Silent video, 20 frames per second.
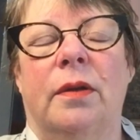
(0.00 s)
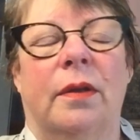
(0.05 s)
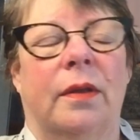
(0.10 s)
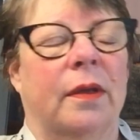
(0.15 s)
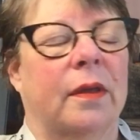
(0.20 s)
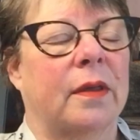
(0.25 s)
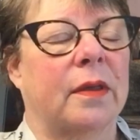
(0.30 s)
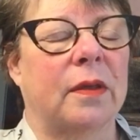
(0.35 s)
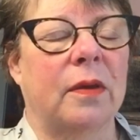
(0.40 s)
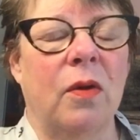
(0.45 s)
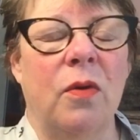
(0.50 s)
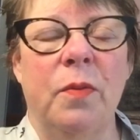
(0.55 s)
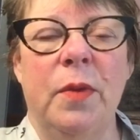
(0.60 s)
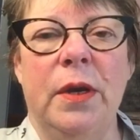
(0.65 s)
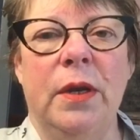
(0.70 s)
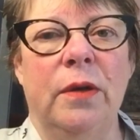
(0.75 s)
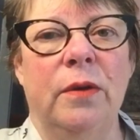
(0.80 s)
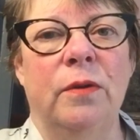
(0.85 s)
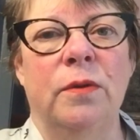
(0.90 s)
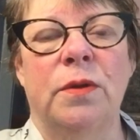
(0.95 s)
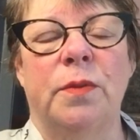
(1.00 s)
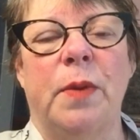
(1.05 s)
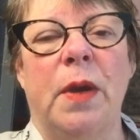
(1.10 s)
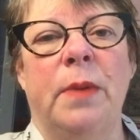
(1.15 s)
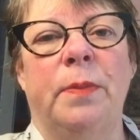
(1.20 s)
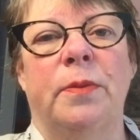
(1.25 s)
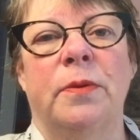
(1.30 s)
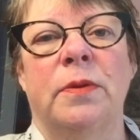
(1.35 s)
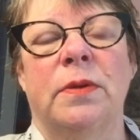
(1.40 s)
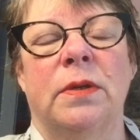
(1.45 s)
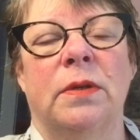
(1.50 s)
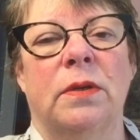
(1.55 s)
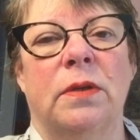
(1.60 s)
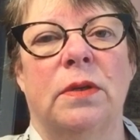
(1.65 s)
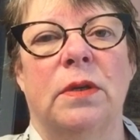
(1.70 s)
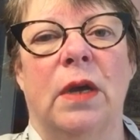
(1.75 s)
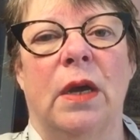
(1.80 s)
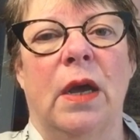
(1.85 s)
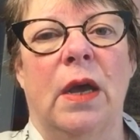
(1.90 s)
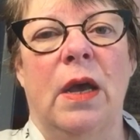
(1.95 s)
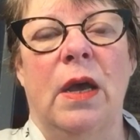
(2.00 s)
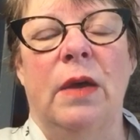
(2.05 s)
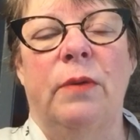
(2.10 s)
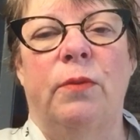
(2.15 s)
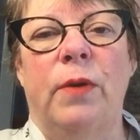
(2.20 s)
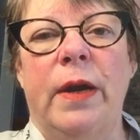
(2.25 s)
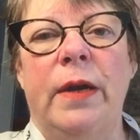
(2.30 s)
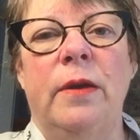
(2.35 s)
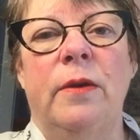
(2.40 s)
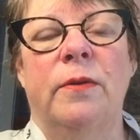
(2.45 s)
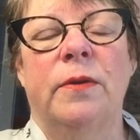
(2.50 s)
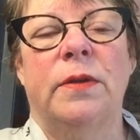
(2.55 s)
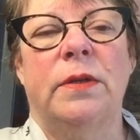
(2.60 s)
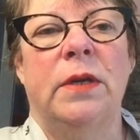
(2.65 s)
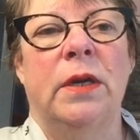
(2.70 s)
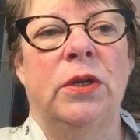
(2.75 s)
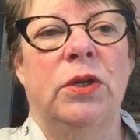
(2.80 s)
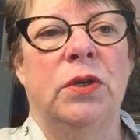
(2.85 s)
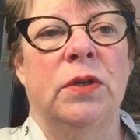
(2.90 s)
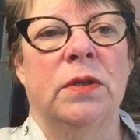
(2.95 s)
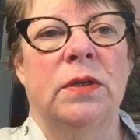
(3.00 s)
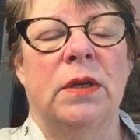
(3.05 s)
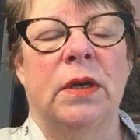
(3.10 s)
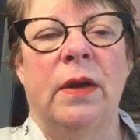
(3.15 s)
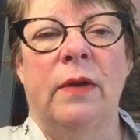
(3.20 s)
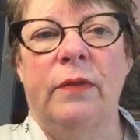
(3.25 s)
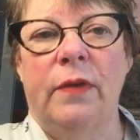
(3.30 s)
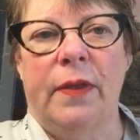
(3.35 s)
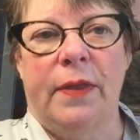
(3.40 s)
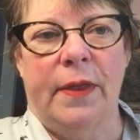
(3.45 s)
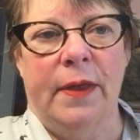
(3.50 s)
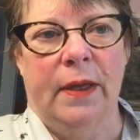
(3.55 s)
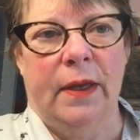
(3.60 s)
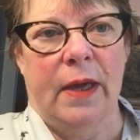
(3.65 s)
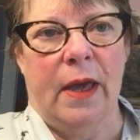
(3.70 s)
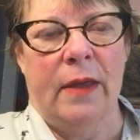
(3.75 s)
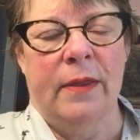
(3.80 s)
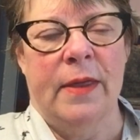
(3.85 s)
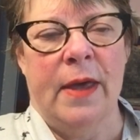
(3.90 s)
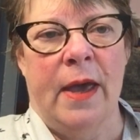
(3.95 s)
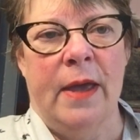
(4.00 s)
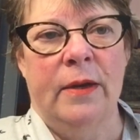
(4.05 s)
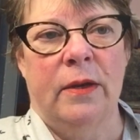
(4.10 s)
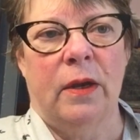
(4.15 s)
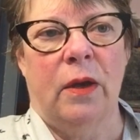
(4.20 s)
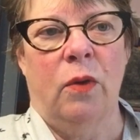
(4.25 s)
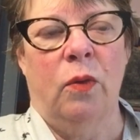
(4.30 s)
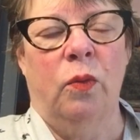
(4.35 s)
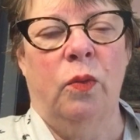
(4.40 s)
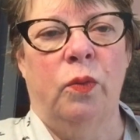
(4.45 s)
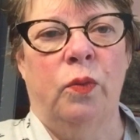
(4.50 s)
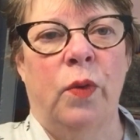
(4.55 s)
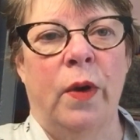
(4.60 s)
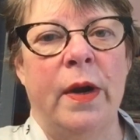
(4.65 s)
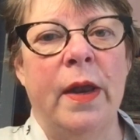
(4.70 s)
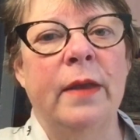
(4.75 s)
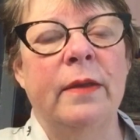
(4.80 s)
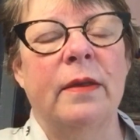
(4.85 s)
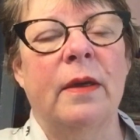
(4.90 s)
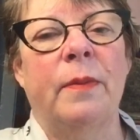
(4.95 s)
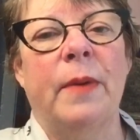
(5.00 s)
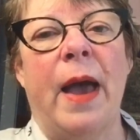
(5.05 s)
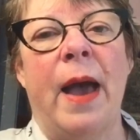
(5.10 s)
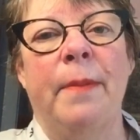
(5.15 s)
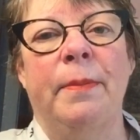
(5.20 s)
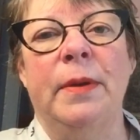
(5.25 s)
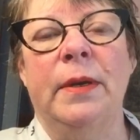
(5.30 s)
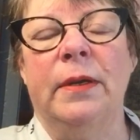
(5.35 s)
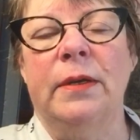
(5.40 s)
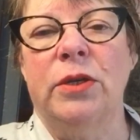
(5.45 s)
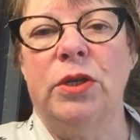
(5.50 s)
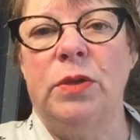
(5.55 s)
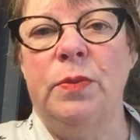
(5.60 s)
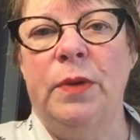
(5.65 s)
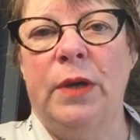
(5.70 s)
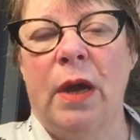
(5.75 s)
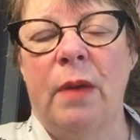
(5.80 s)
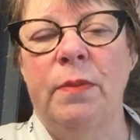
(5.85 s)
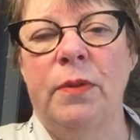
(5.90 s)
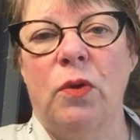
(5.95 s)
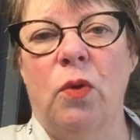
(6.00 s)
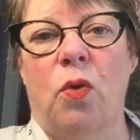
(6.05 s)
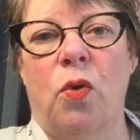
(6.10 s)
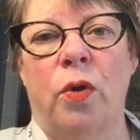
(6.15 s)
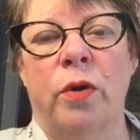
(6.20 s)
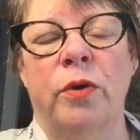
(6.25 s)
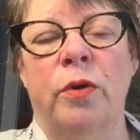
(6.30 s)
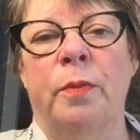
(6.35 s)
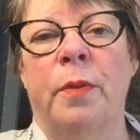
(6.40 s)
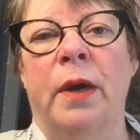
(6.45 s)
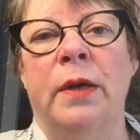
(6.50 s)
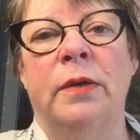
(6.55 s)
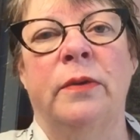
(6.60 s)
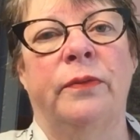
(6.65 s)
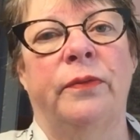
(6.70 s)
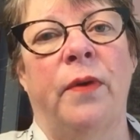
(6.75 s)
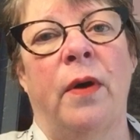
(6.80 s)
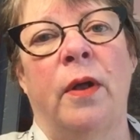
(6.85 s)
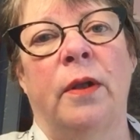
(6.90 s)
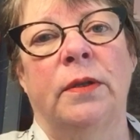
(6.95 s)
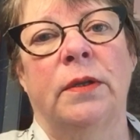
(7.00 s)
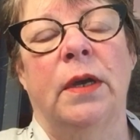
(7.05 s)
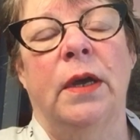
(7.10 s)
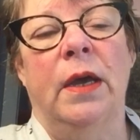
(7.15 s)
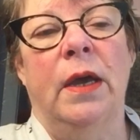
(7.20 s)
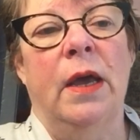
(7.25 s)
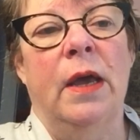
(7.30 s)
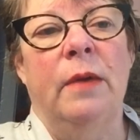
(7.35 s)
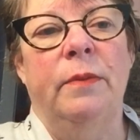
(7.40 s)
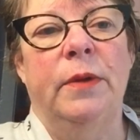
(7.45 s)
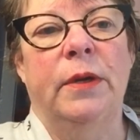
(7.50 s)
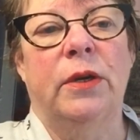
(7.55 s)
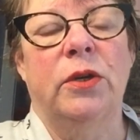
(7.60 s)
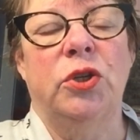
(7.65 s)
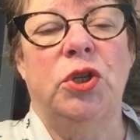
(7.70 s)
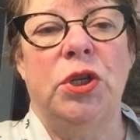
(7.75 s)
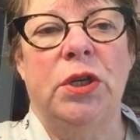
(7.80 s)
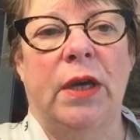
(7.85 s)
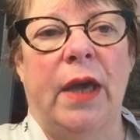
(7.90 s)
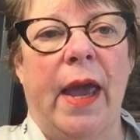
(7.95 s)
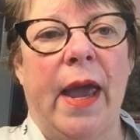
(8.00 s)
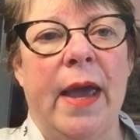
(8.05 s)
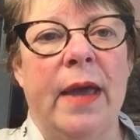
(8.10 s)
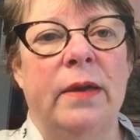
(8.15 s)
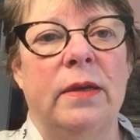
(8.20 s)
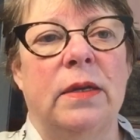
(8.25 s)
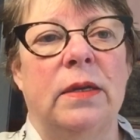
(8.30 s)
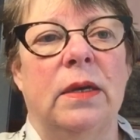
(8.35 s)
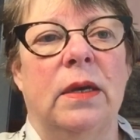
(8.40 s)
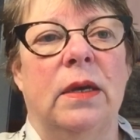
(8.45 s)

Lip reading: so many newspapers and radio stations and everything that what ends up happening is she becomes a hoarder by default because she can't